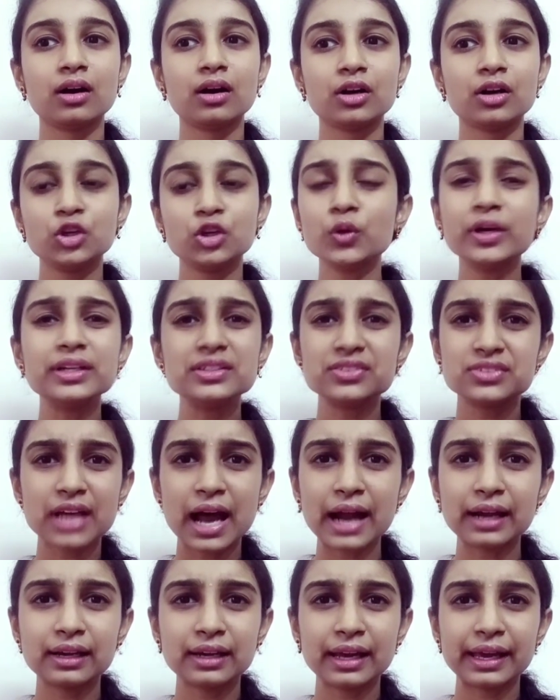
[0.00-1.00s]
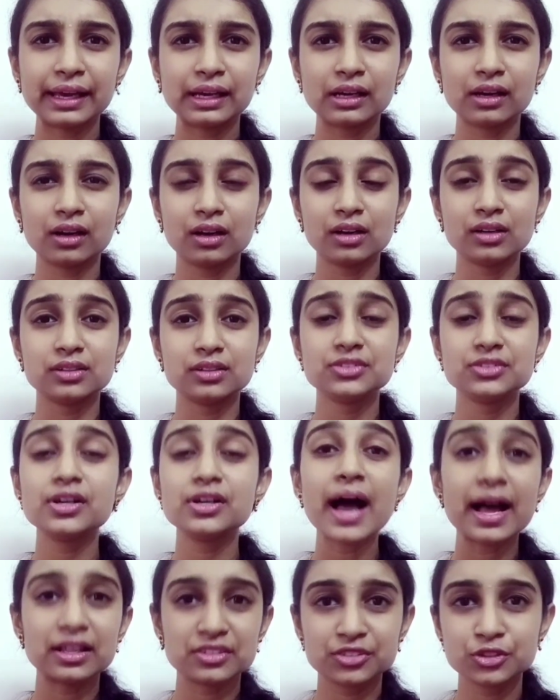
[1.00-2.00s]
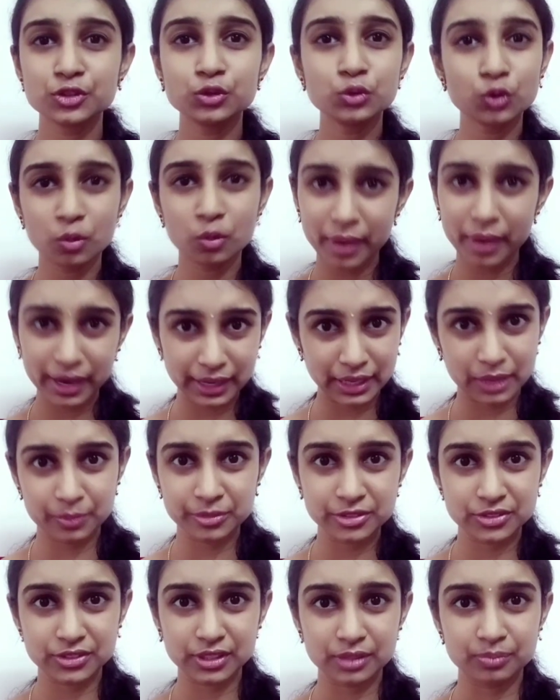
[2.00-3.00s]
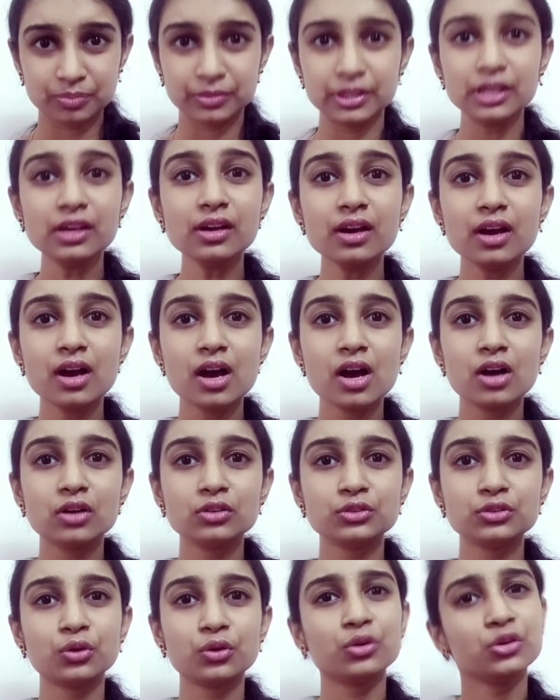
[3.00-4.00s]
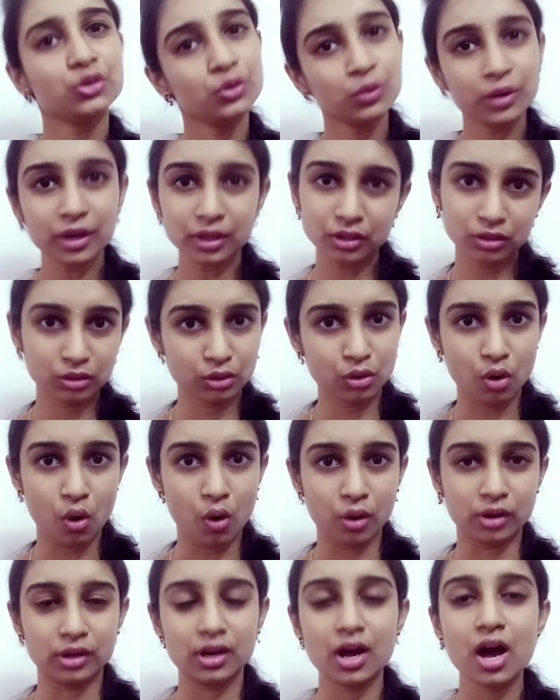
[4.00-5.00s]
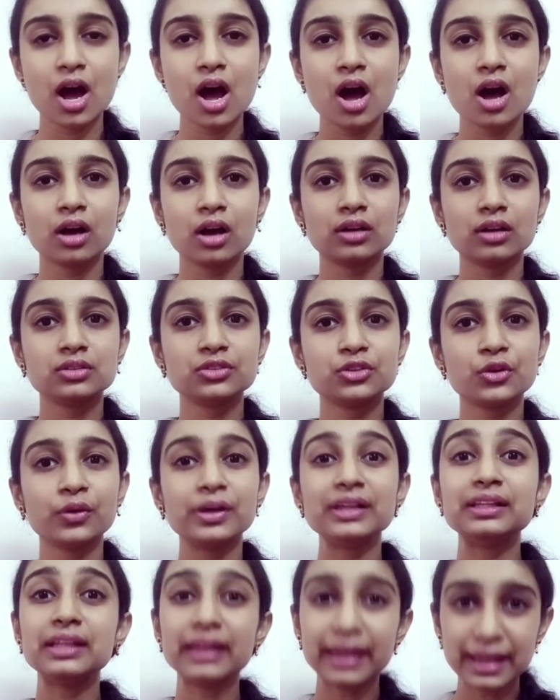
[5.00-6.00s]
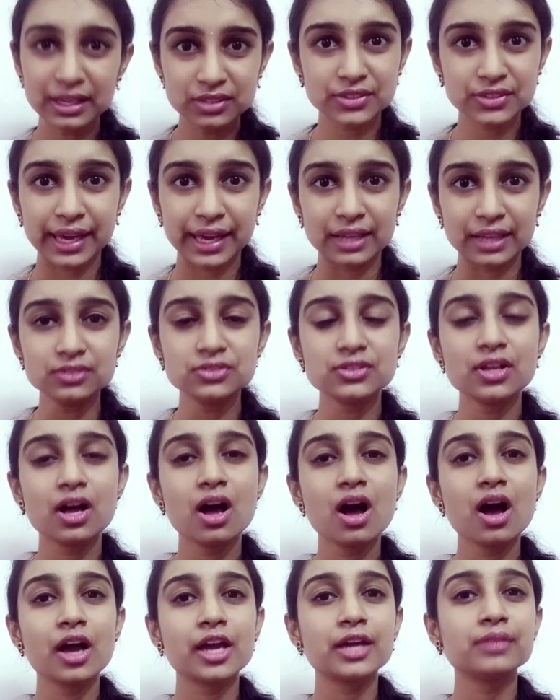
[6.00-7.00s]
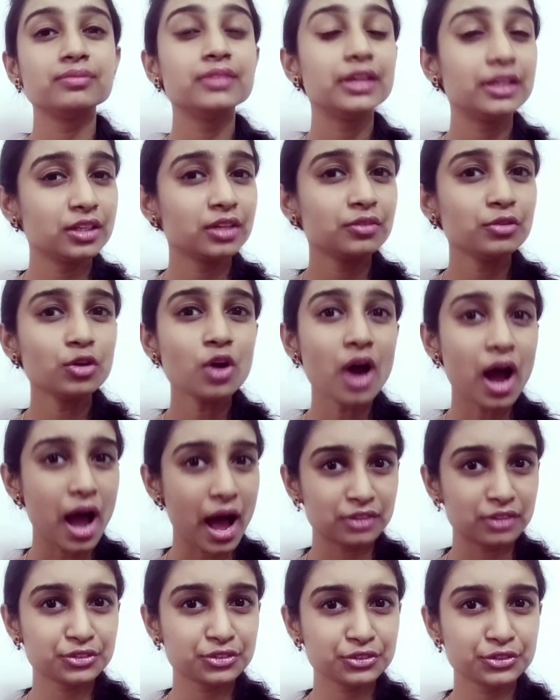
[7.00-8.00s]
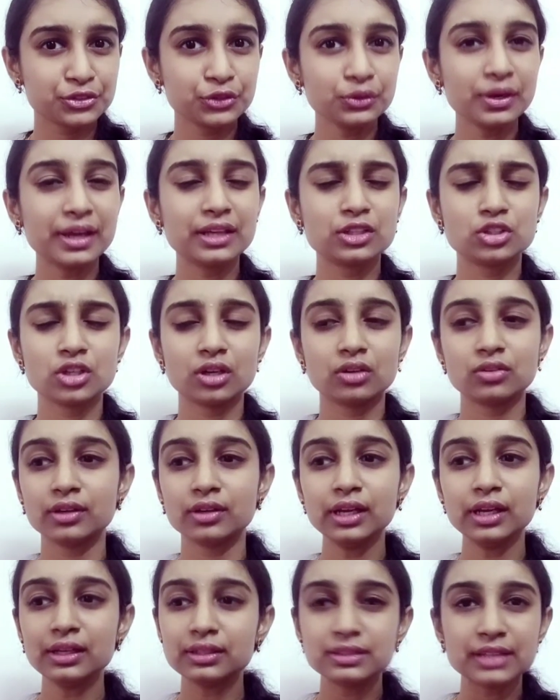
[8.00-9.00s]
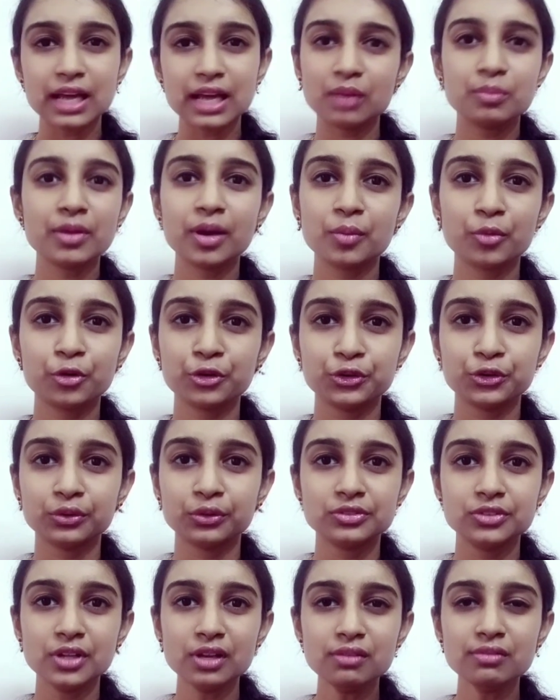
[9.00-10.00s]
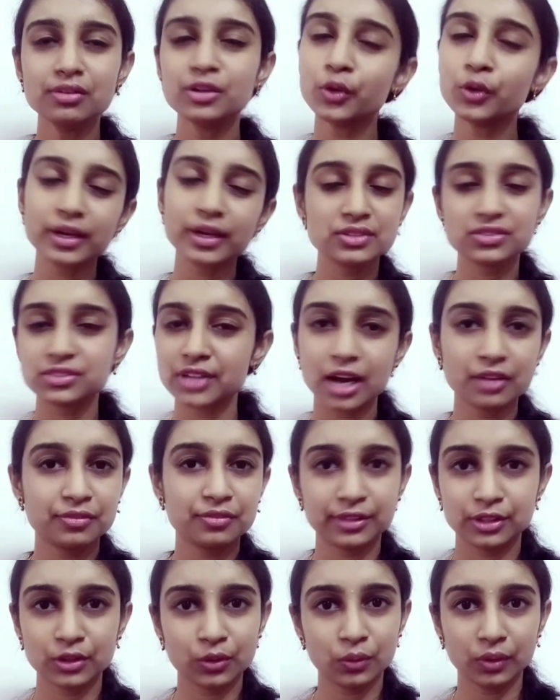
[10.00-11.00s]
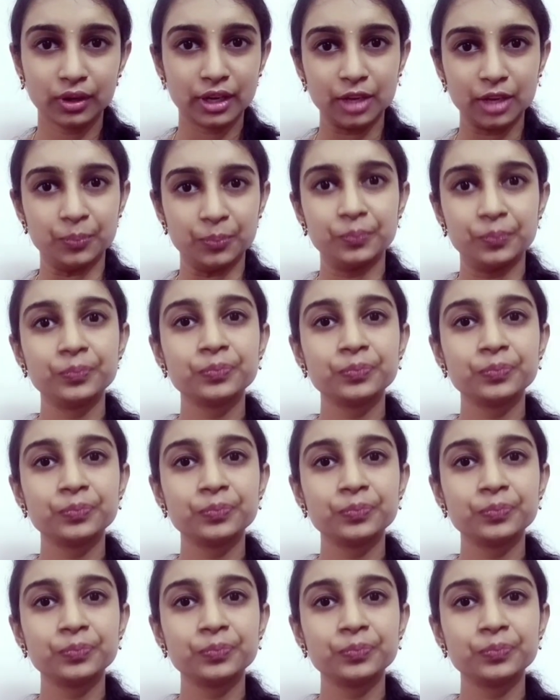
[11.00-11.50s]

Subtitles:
You can start like, so as you know, my name is Deepti, so you can go on. So in the next case, if the interviewer asks you like generally, tell me about yourself, you can start with your name.